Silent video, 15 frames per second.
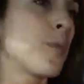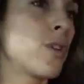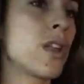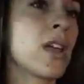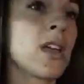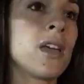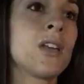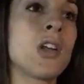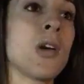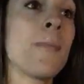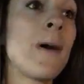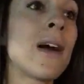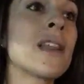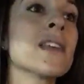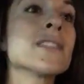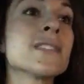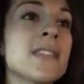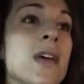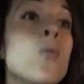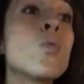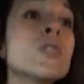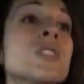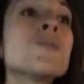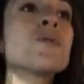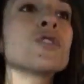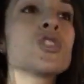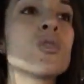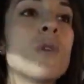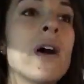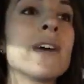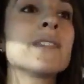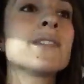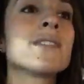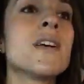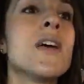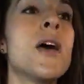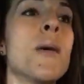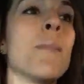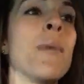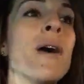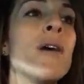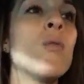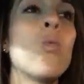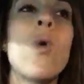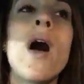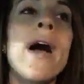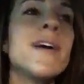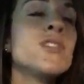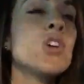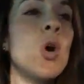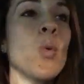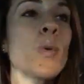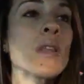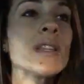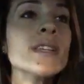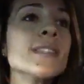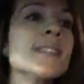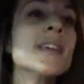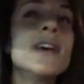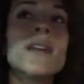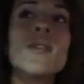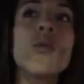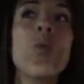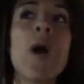putting in our bodies. They whisper to us, but why don't we listen?